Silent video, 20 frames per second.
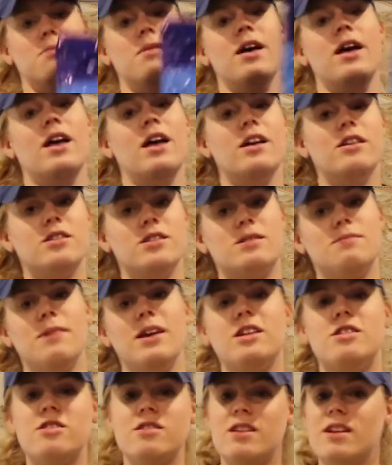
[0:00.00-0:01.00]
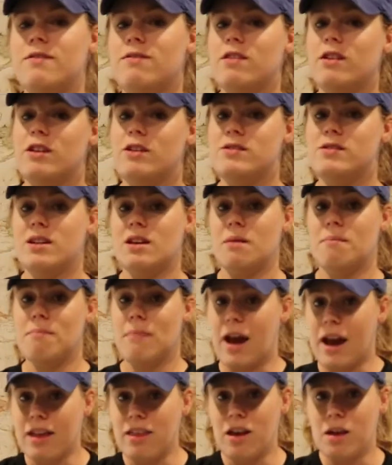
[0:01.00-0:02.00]
Just make sure that if you're using a
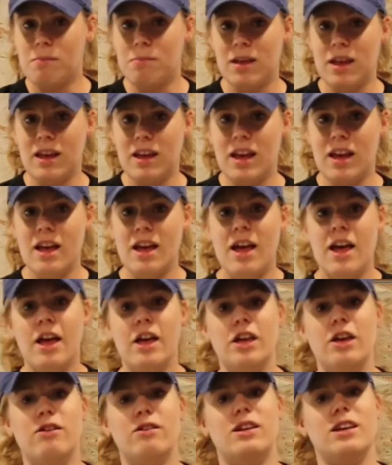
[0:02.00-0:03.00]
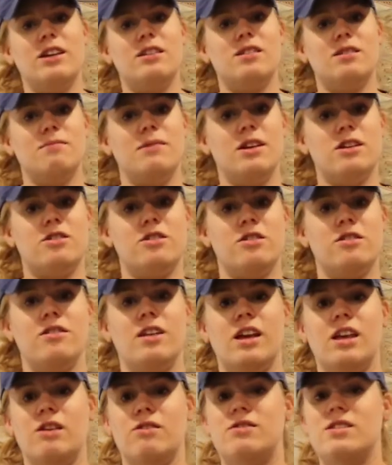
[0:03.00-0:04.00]
Mylar blanket, you need to make sure
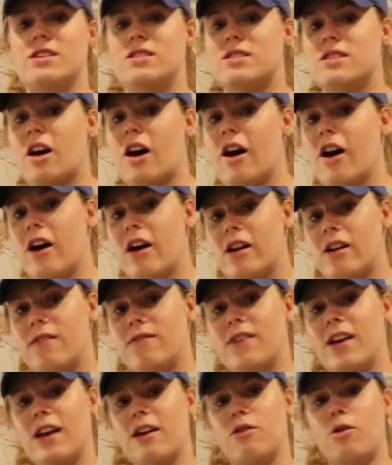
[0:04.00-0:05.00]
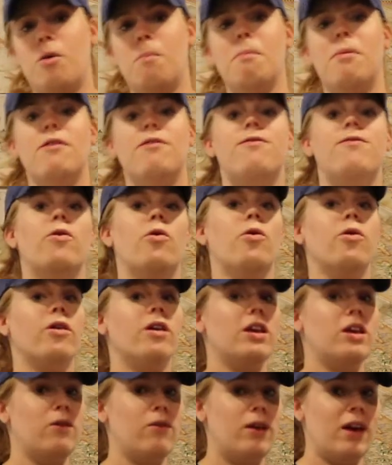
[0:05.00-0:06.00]
that you discarded it
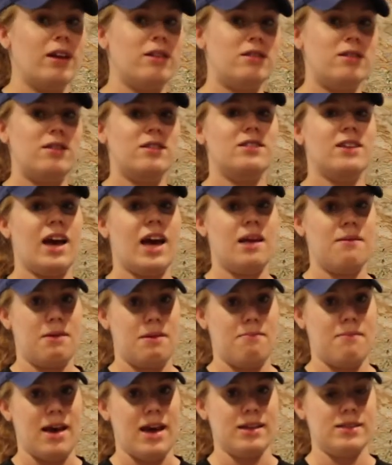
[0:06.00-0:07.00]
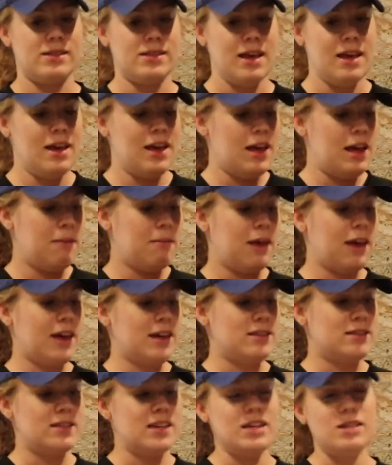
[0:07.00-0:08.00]
before you get to the timing mats.
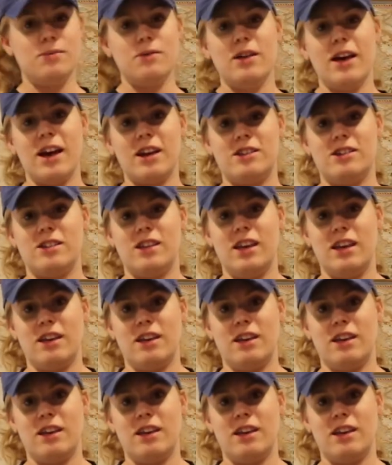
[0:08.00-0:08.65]
because these will actually